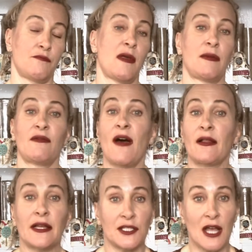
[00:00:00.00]
Maybe
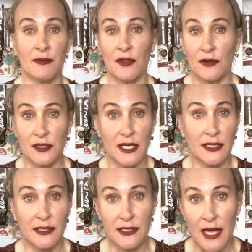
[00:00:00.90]
filing a Chapter 13
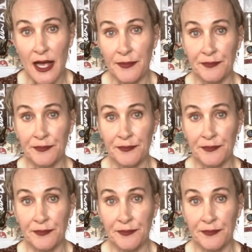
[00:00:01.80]
instead.